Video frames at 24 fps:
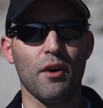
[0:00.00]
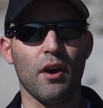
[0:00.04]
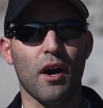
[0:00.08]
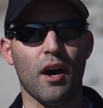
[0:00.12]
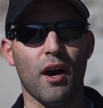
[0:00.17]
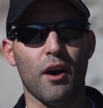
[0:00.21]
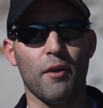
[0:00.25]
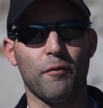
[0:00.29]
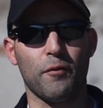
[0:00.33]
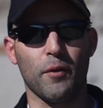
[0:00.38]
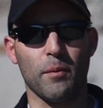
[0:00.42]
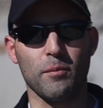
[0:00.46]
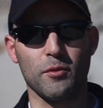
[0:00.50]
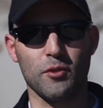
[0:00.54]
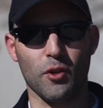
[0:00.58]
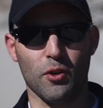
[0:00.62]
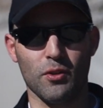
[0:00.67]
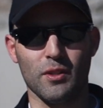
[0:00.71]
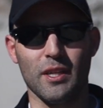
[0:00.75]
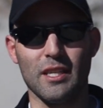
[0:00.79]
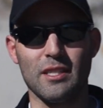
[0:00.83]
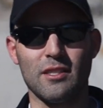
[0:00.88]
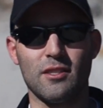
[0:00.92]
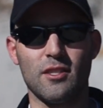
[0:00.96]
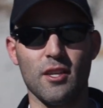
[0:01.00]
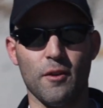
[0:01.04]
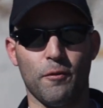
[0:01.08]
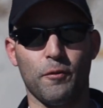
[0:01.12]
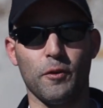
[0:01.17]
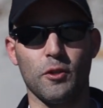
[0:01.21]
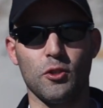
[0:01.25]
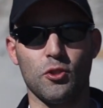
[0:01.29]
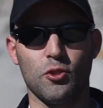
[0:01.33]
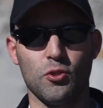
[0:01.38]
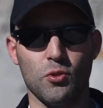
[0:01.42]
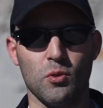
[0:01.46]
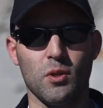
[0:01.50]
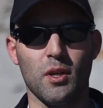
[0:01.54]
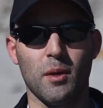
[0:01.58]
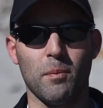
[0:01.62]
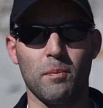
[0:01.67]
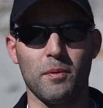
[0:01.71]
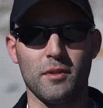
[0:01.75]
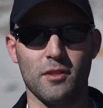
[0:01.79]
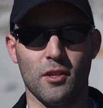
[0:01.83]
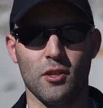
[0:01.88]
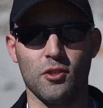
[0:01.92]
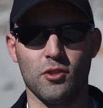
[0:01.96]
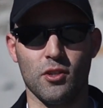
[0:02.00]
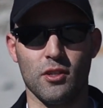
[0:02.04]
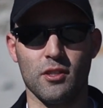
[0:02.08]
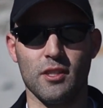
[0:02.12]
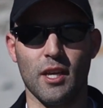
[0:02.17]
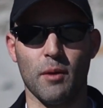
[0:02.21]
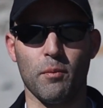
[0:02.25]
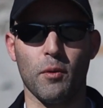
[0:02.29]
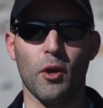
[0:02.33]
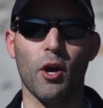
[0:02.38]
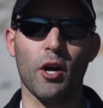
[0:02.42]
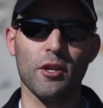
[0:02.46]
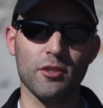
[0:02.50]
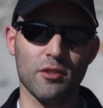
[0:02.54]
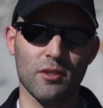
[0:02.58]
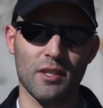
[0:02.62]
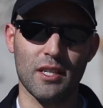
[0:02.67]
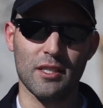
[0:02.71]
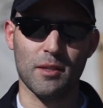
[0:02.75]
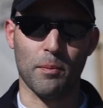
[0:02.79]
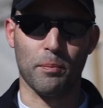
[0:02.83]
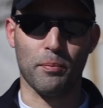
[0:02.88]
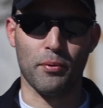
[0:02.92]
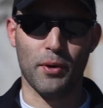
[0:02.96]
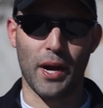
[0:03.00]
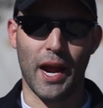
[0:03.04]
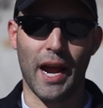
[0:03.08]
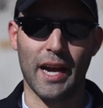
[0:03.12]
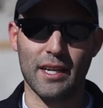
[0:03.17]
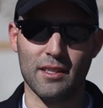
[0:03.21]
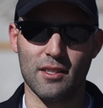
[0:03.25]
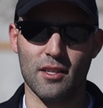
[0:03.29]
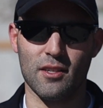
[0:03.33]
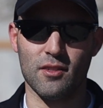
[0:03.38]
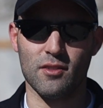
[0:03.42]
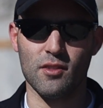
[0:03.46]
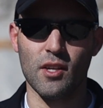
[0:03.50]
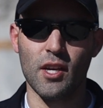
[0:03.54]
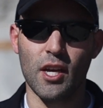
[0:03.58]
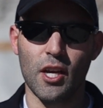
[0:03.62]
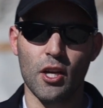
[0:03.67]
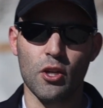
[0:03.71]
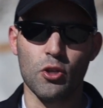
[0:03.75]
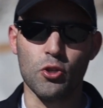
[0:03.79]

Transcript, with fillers: uh, from certainly different shooting positions, and we also need to practice